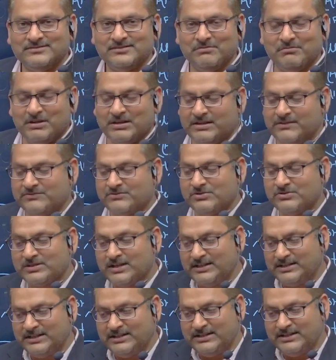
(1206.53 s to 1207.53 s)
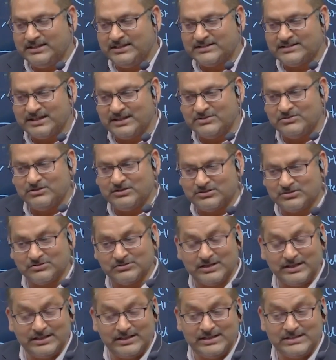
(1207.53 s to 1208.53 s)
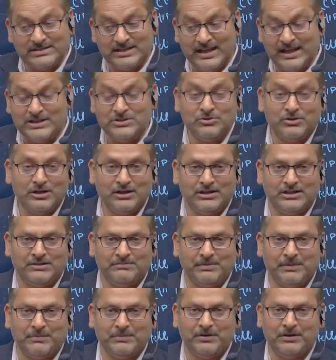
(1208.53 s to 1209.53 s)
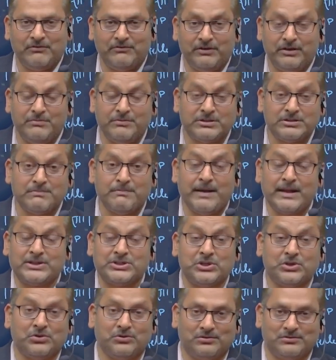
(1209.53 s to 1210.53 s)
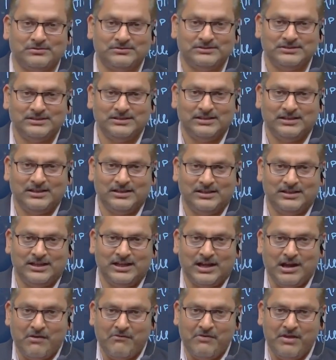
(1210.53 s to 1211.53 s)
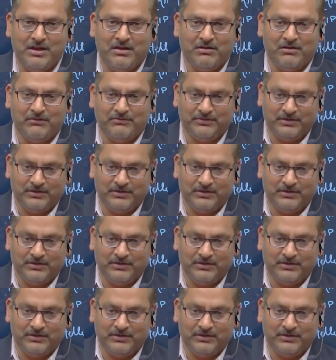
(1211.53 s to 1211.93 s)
But if society gets educated, society is educated, people are very much mature, they are aware of,